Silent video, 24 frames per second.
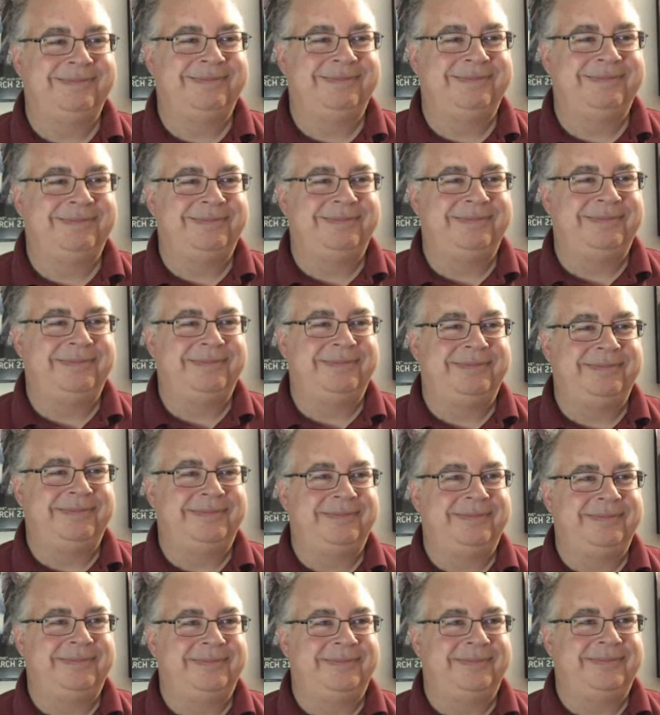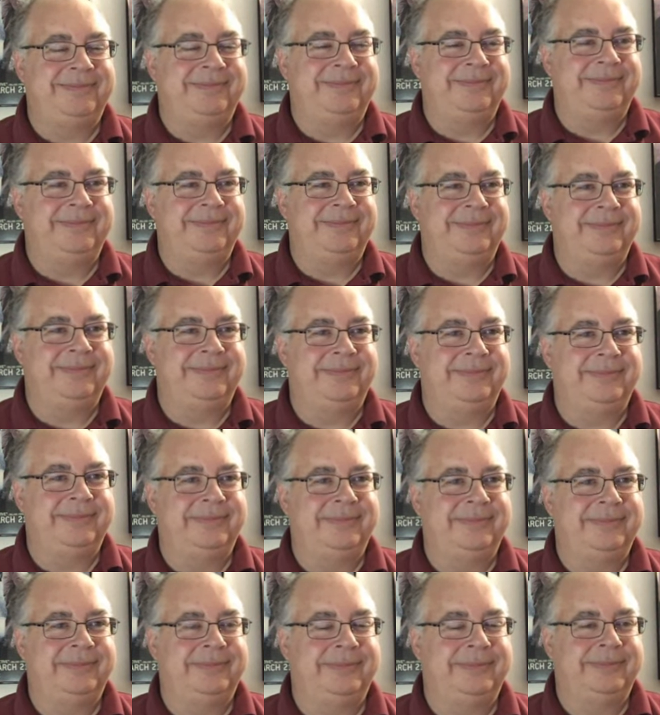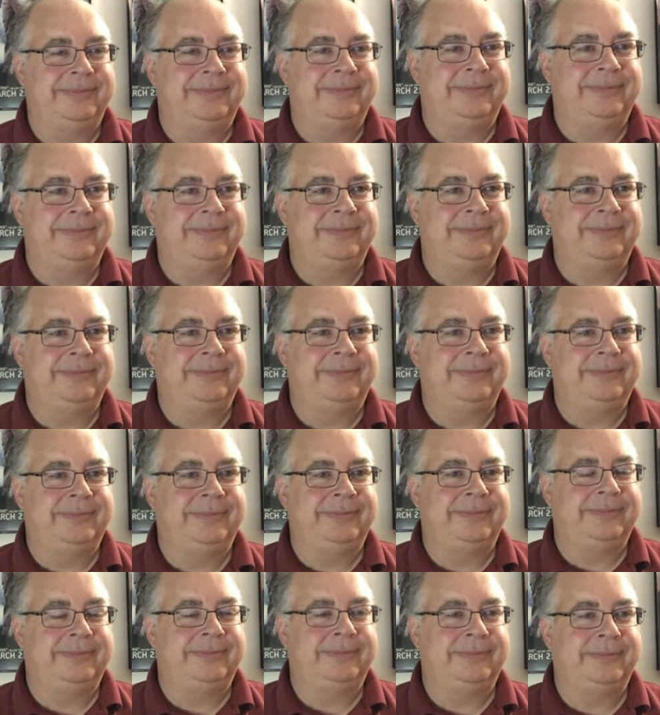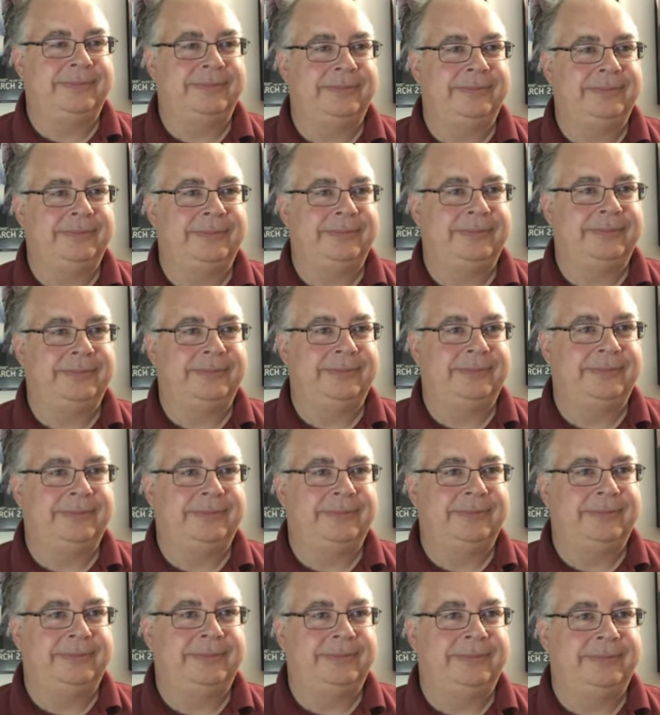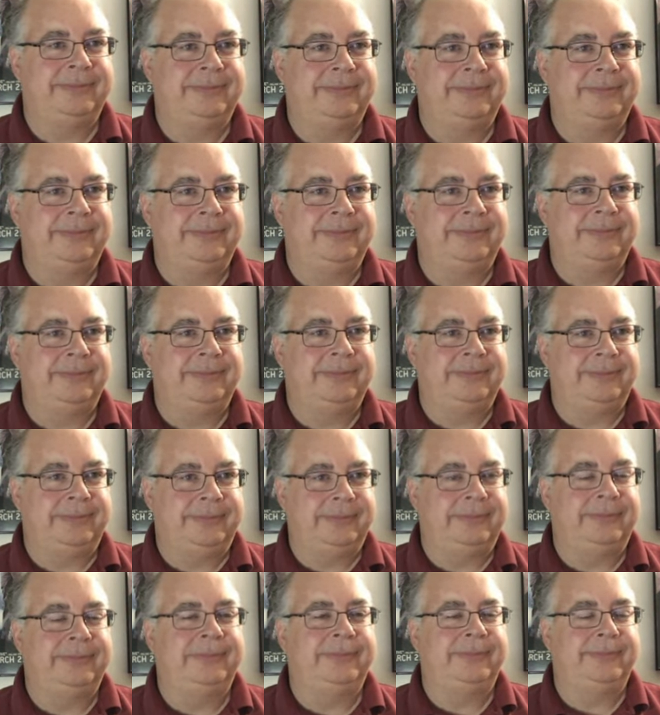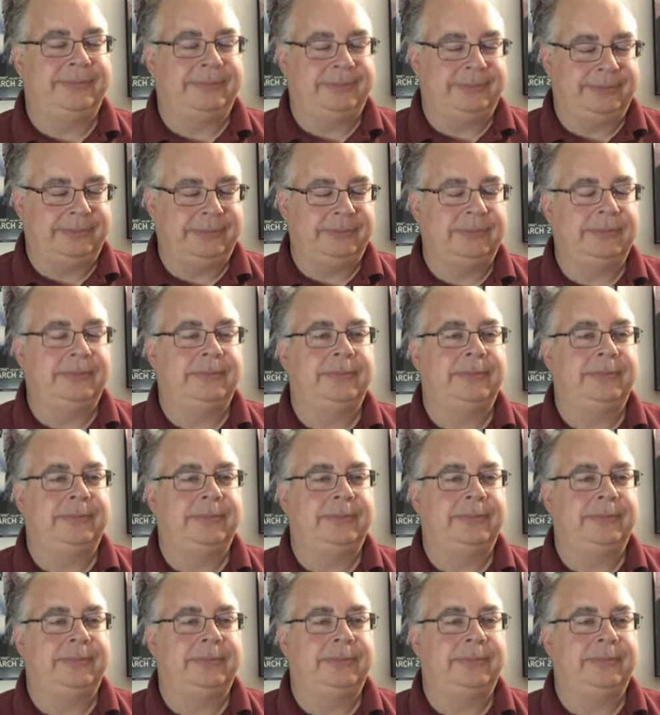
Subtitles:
No words are spoken by the person on screen.